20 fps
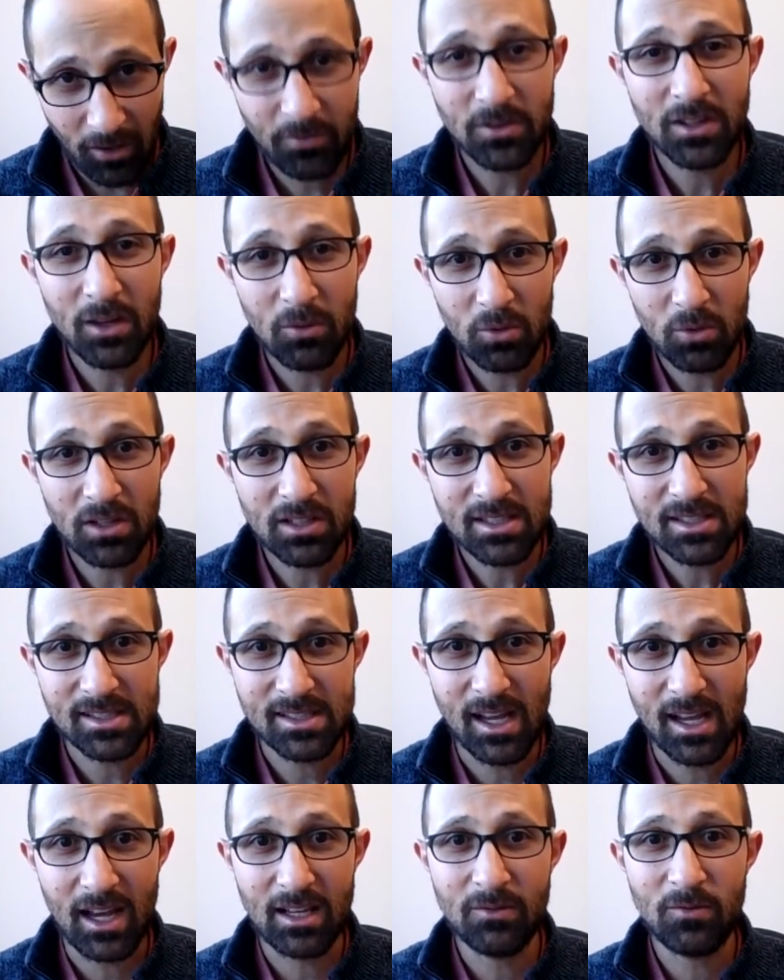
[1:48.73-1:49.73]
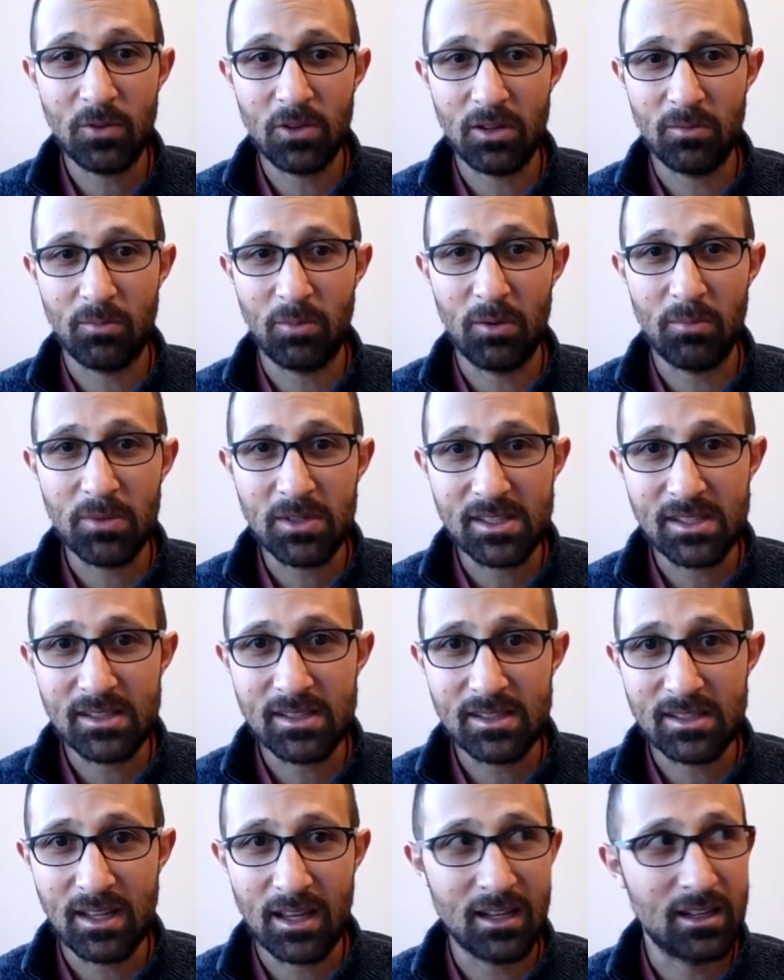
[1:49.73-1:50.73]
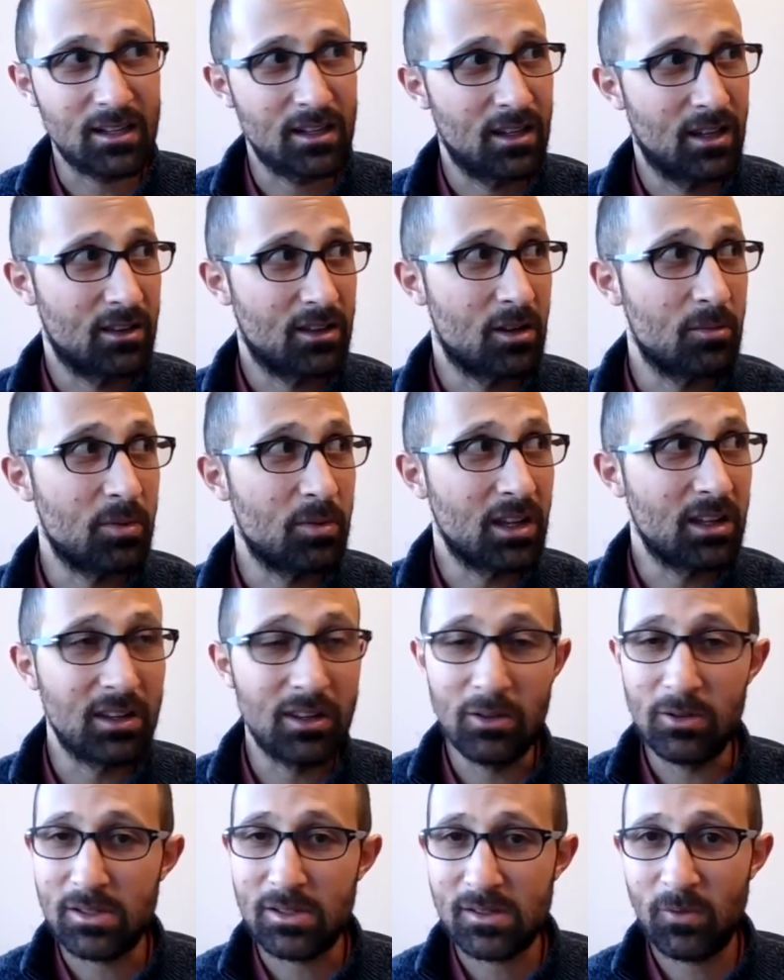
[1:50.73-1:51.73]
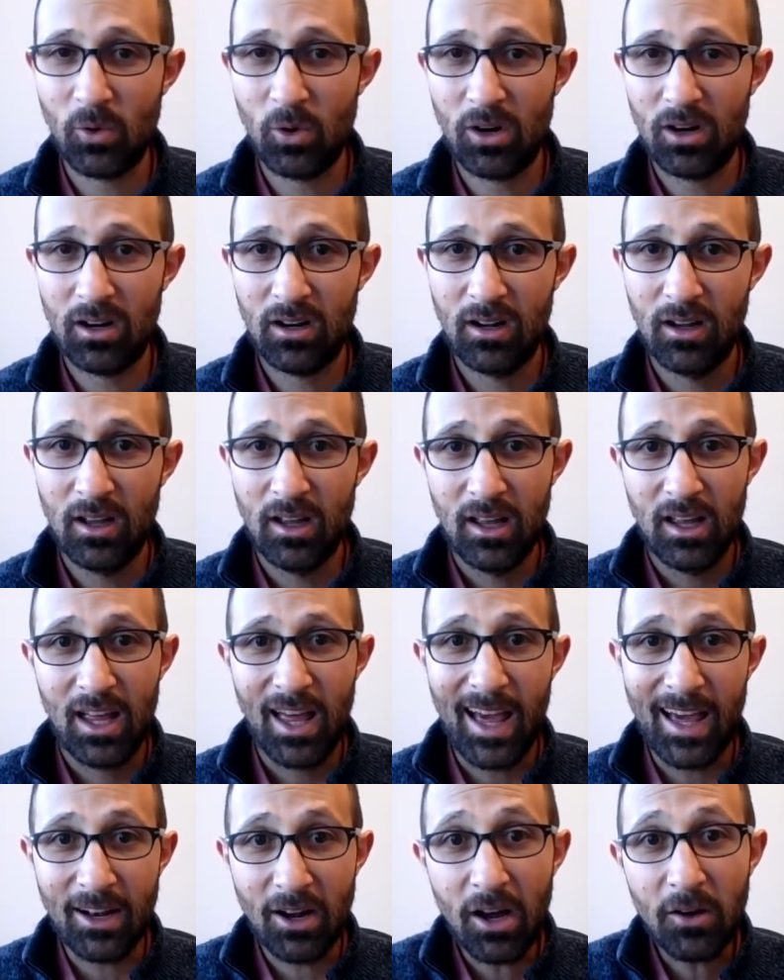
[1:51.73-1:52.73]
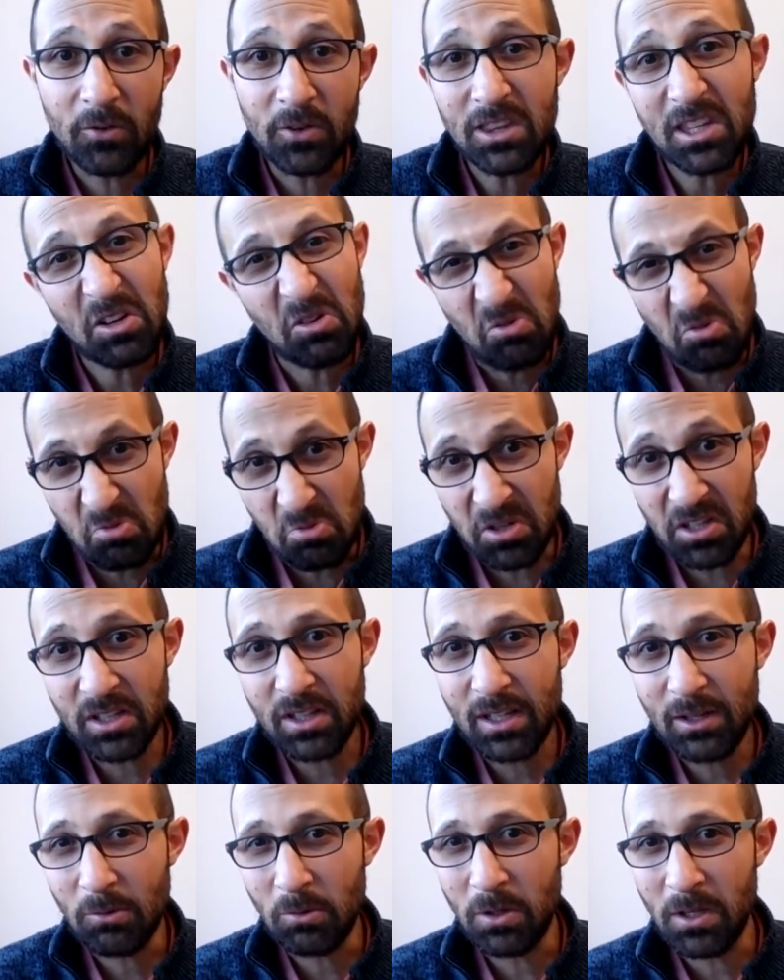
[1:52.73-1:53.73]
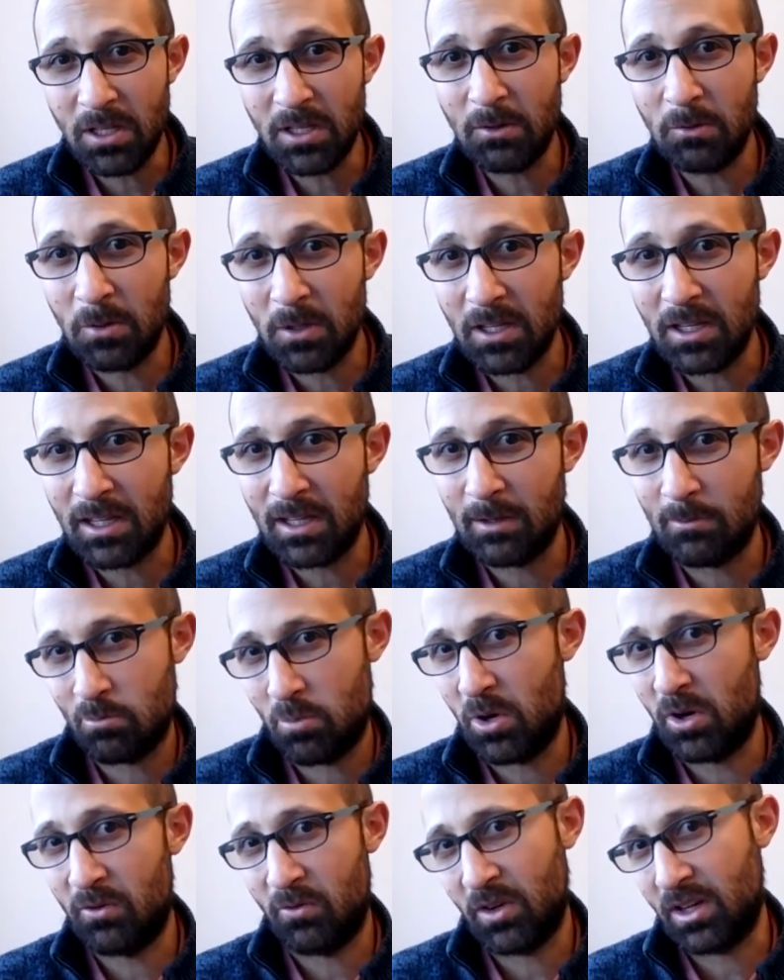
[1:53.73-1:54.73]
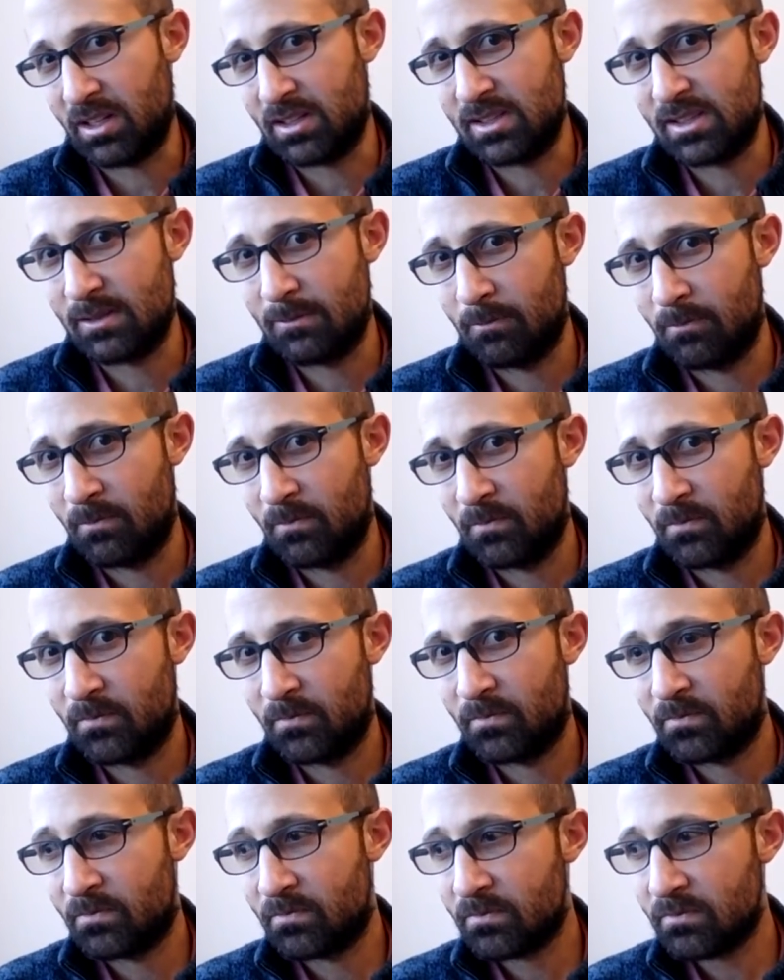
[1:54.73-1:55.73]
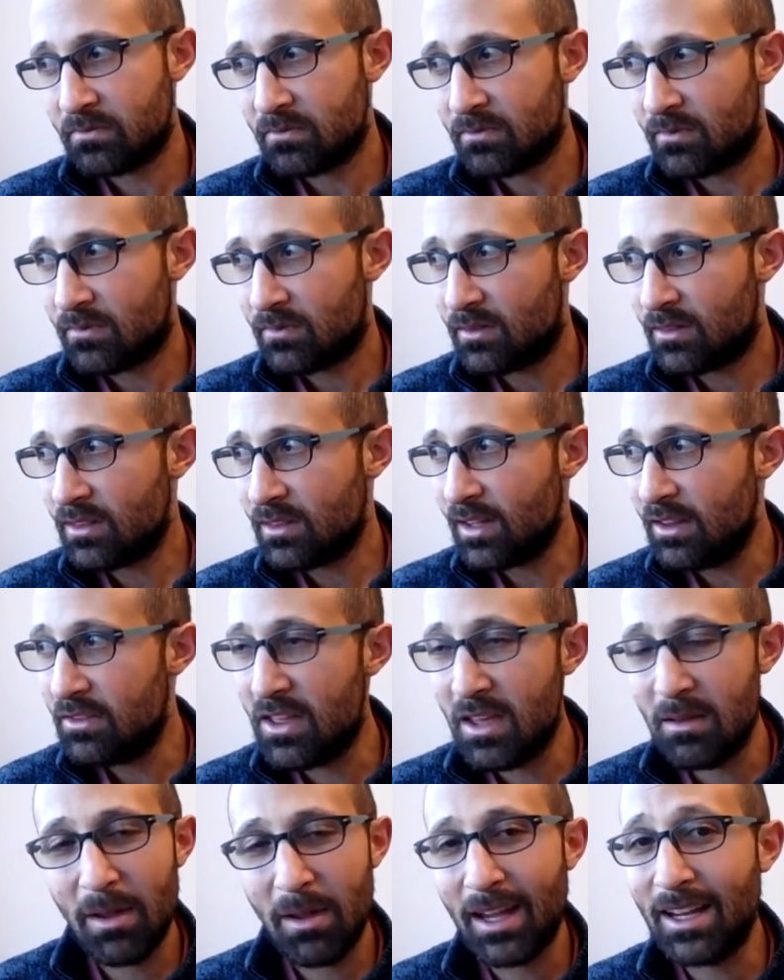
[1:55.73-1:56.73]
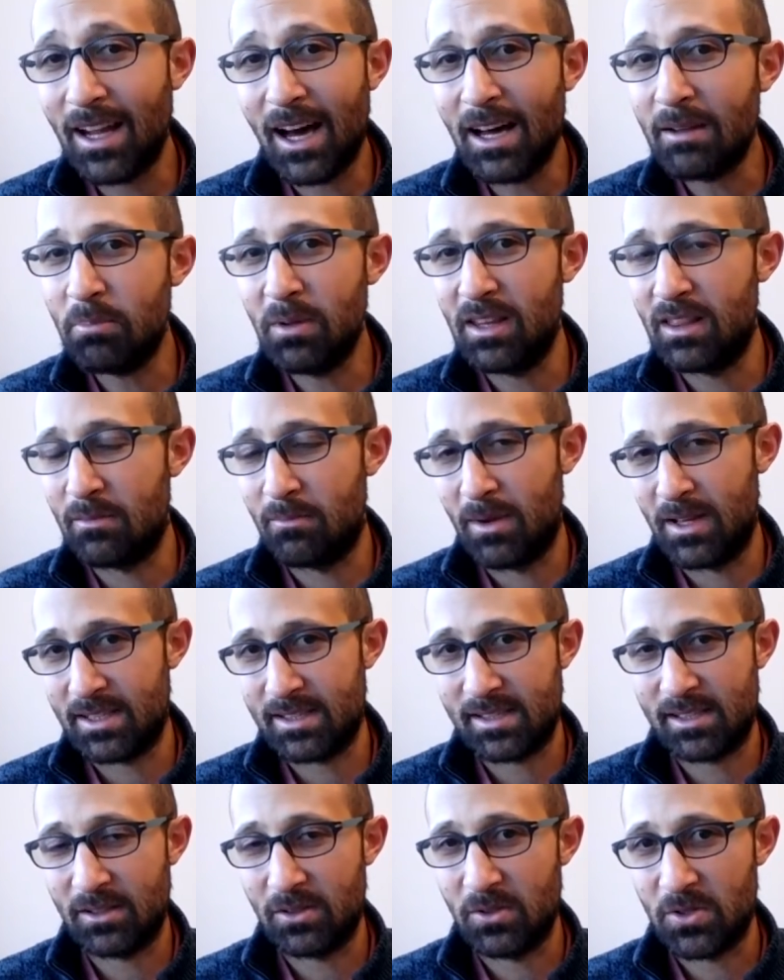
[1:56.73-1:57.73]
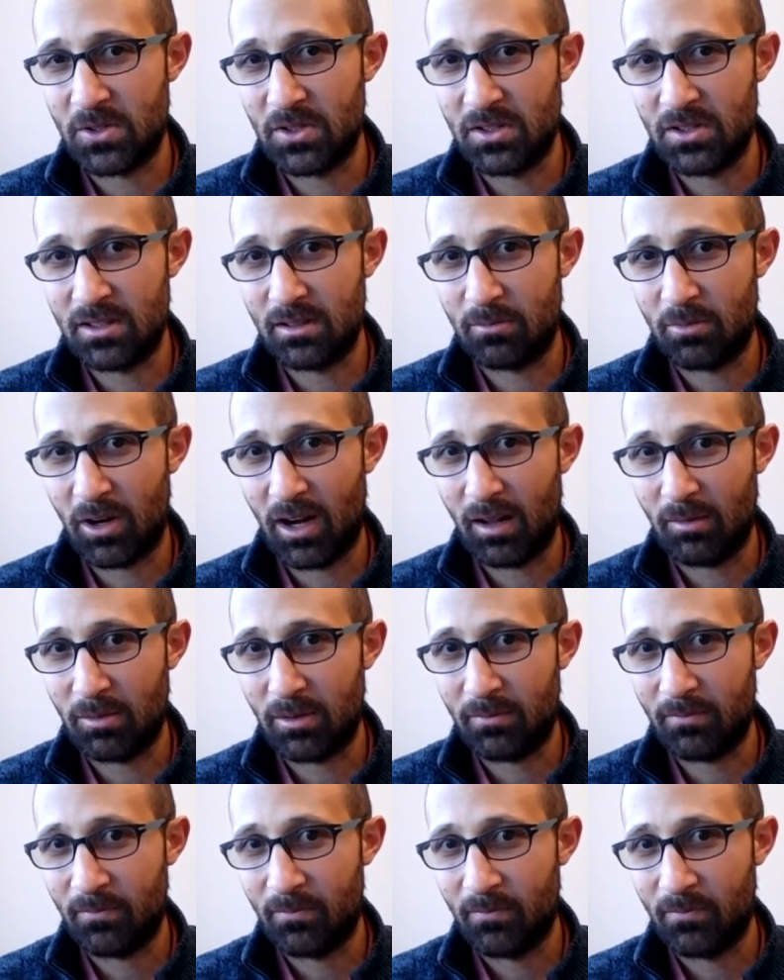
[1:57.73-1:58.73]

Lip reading: they weren't designed for the purposes that they're being used for, and often they're really, really, really imperfect. They may not be the best solution to the problem.